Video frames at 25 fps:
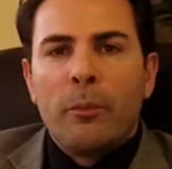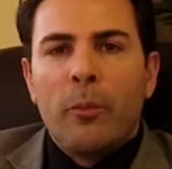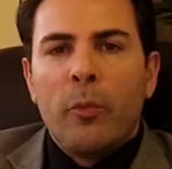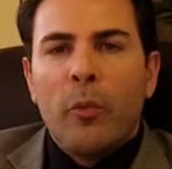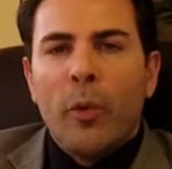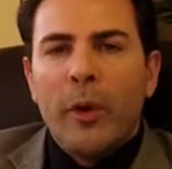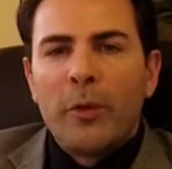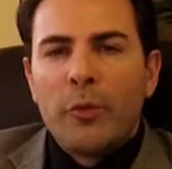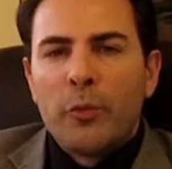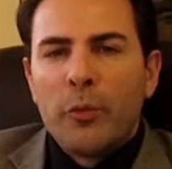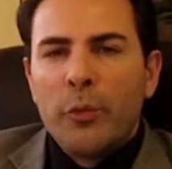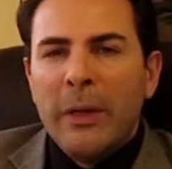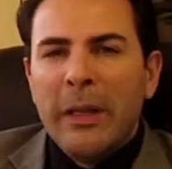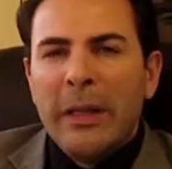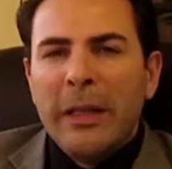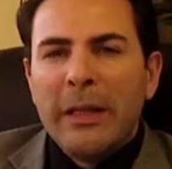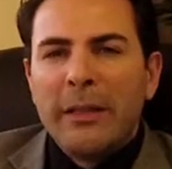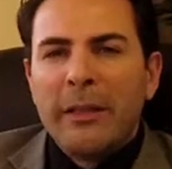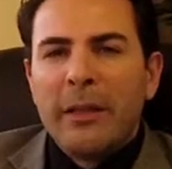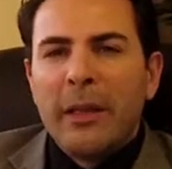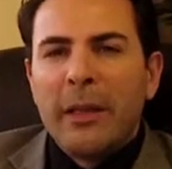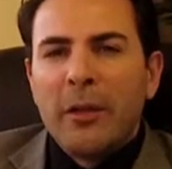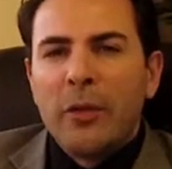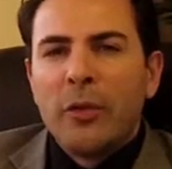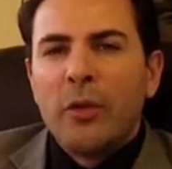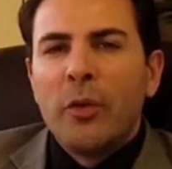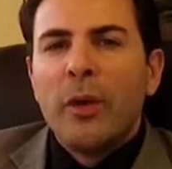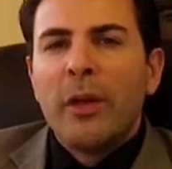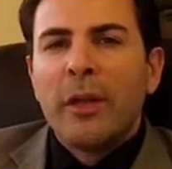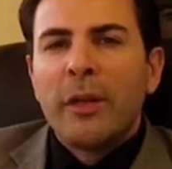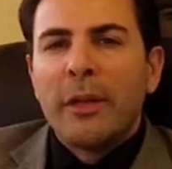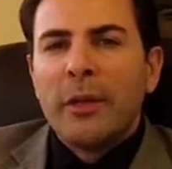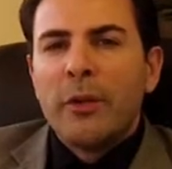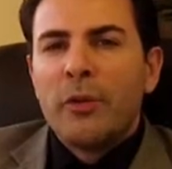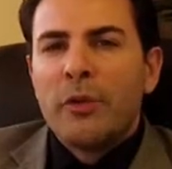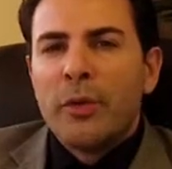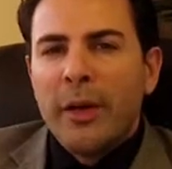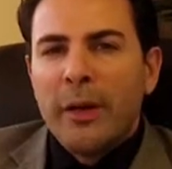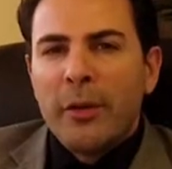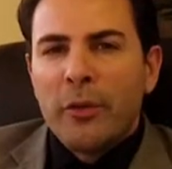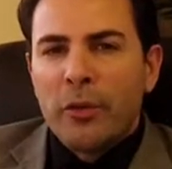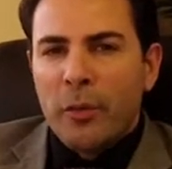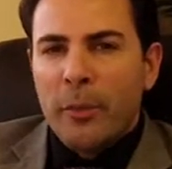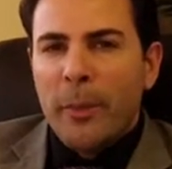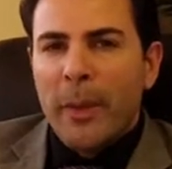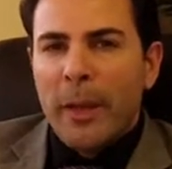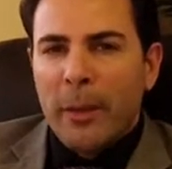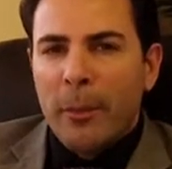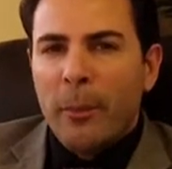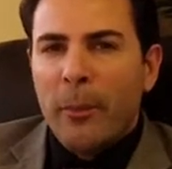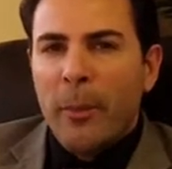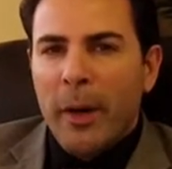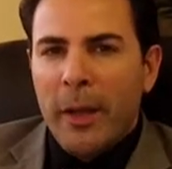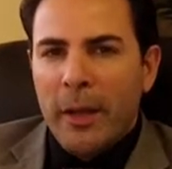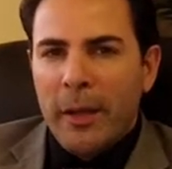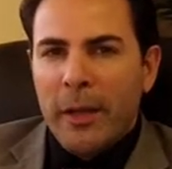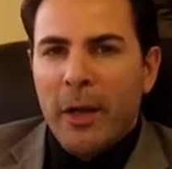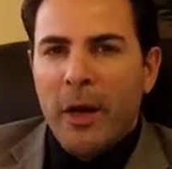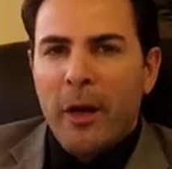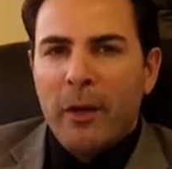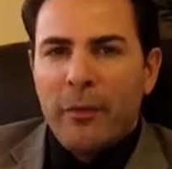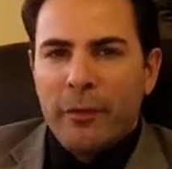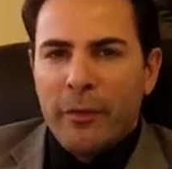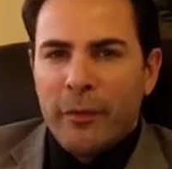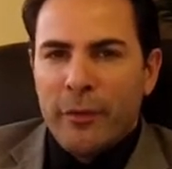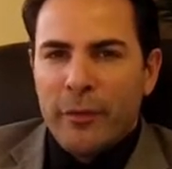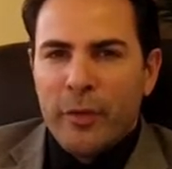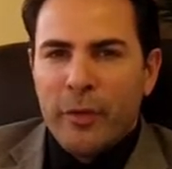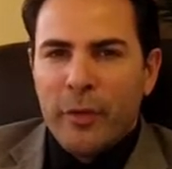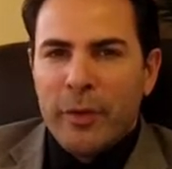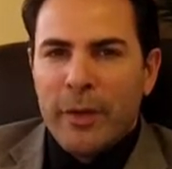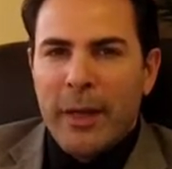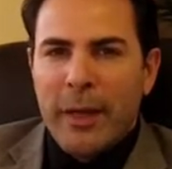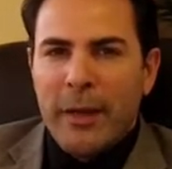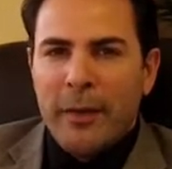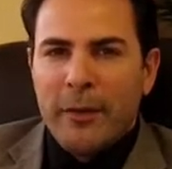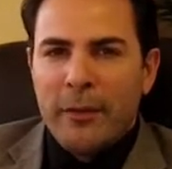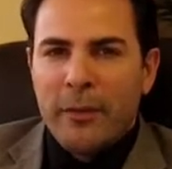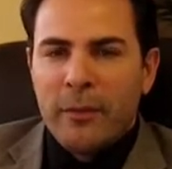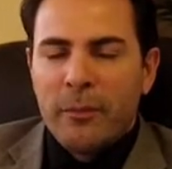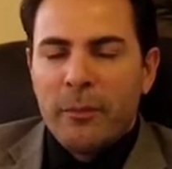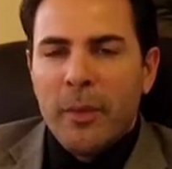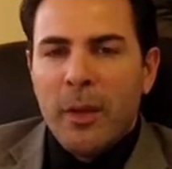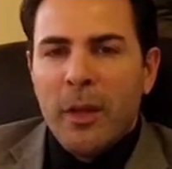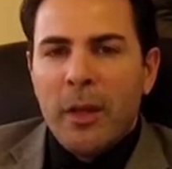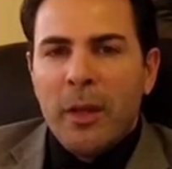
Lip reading: what really they're doing, they're trying to make money off of you guys.